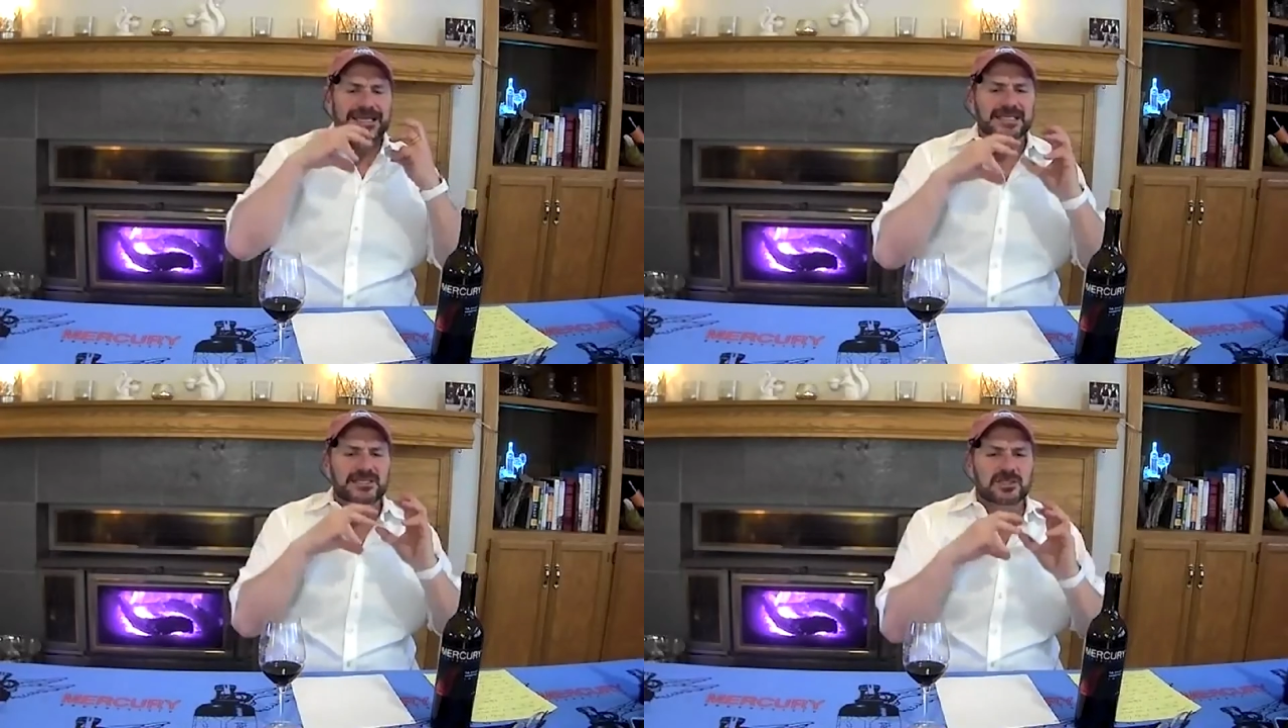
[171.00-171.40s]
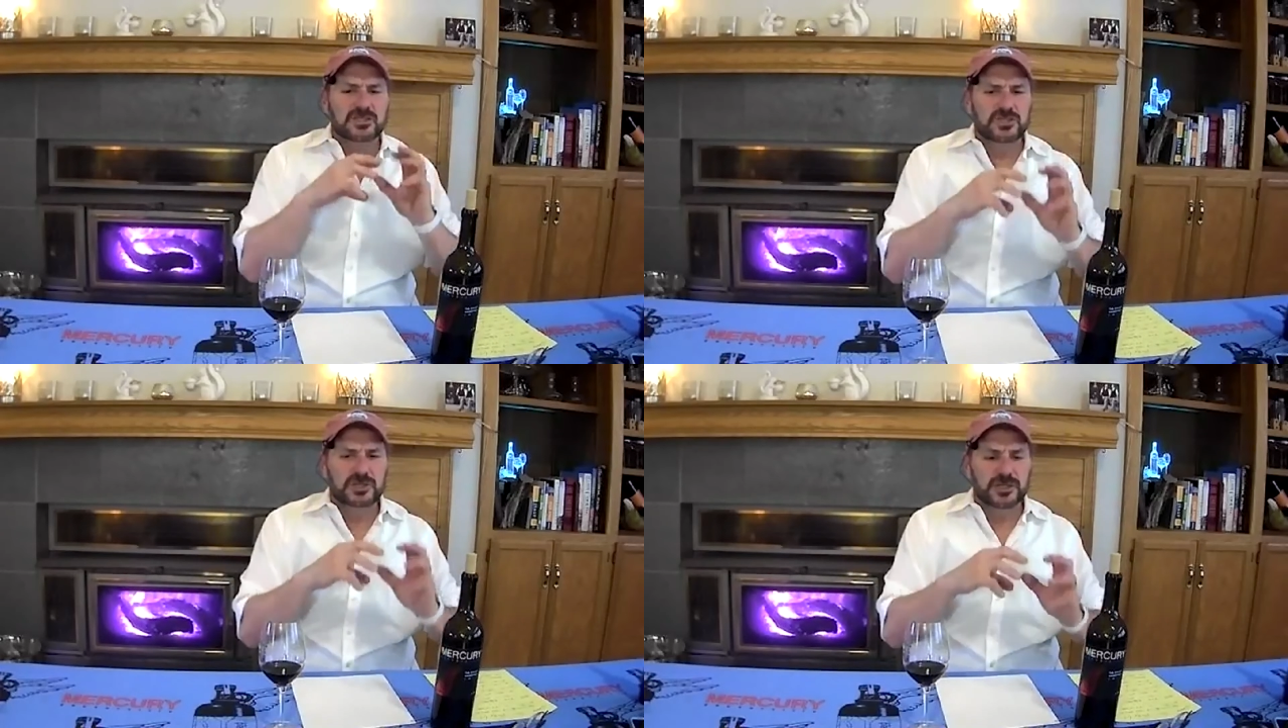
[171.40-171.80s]
It's
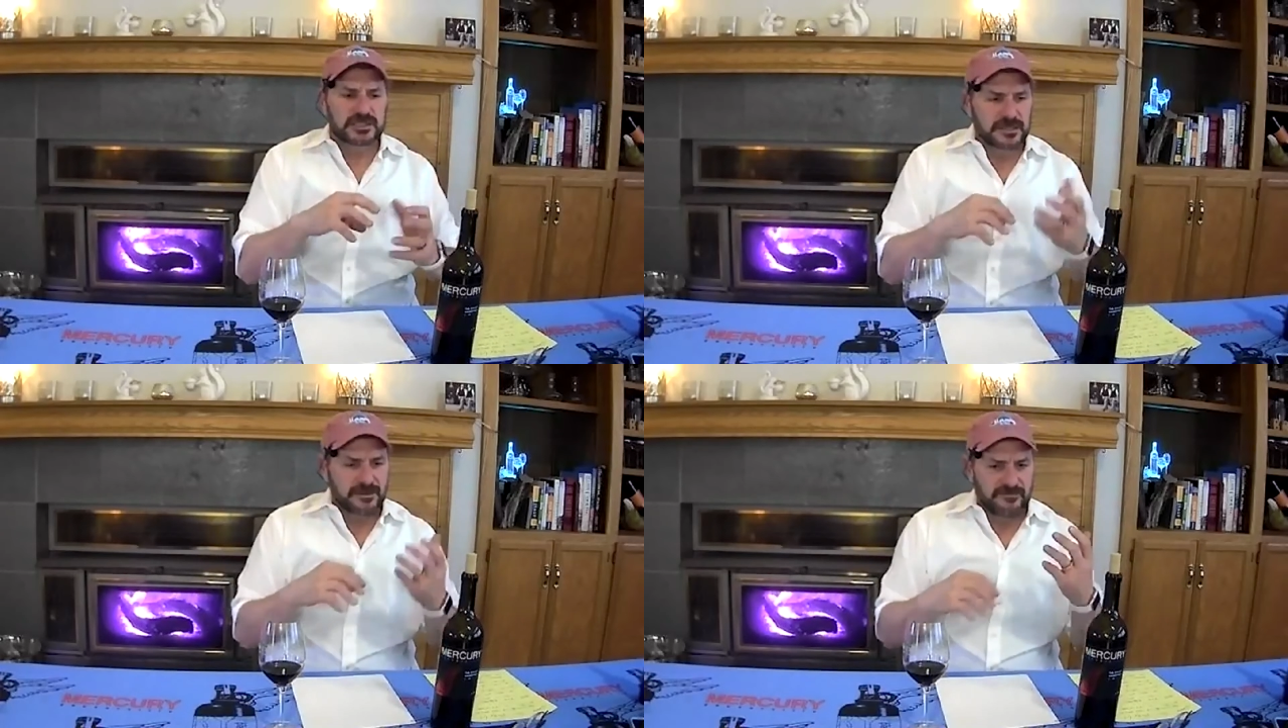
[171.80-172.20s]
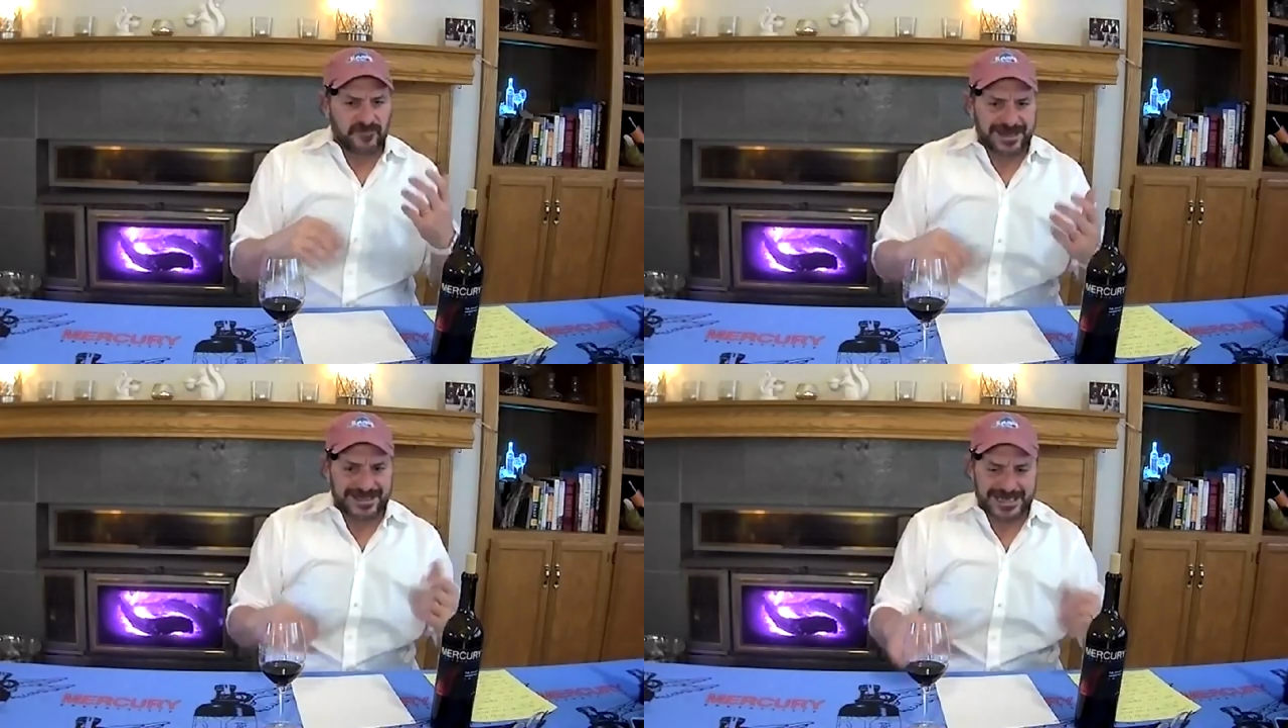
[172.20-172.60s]
just
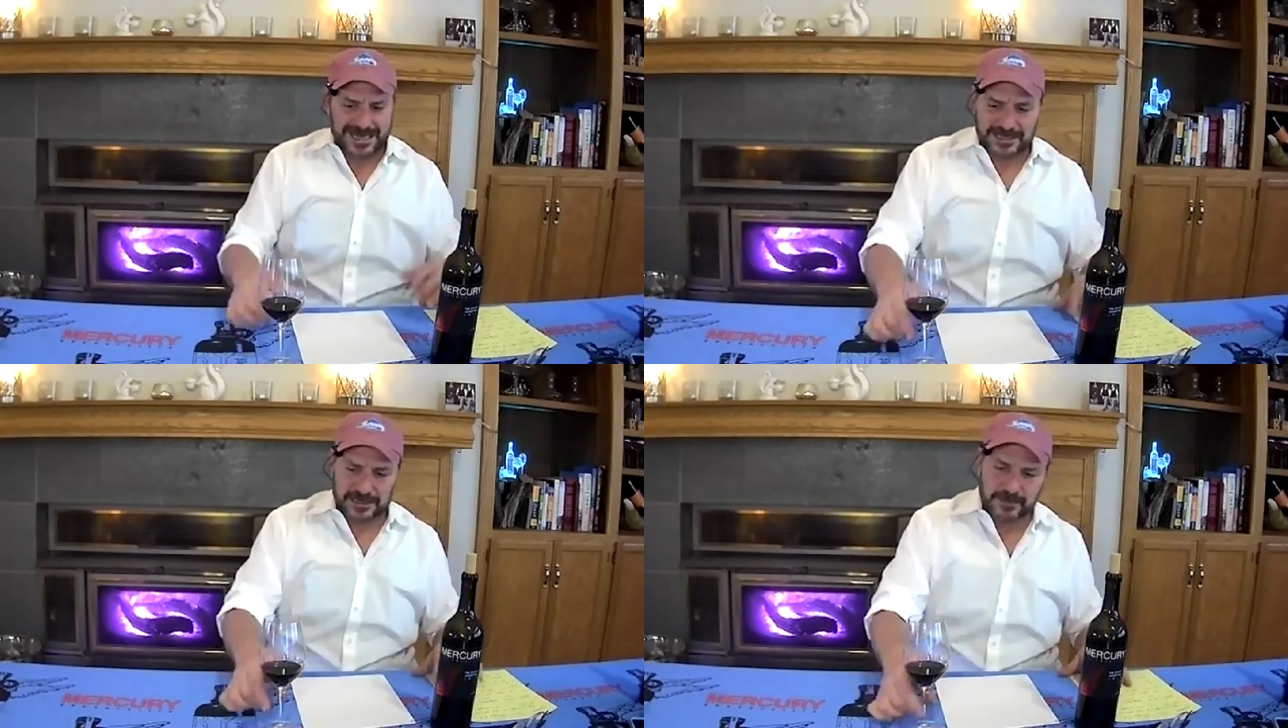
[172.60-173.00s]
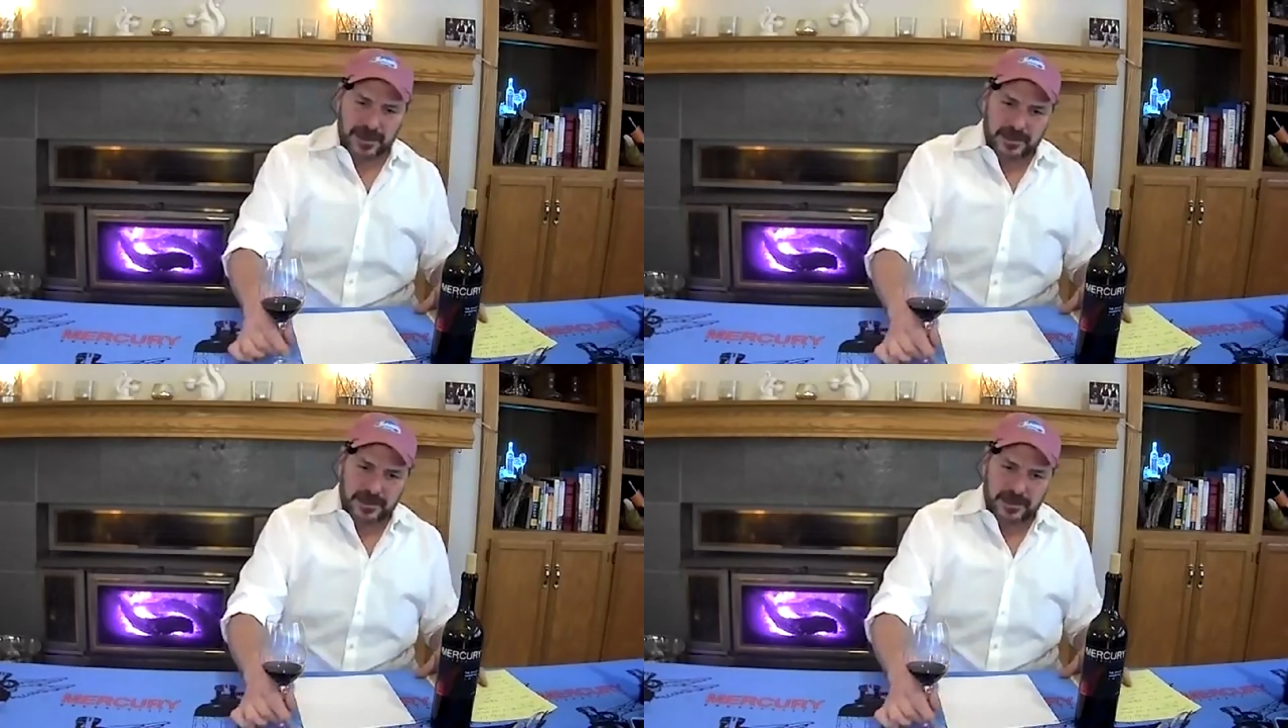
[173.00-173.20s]
fantastic.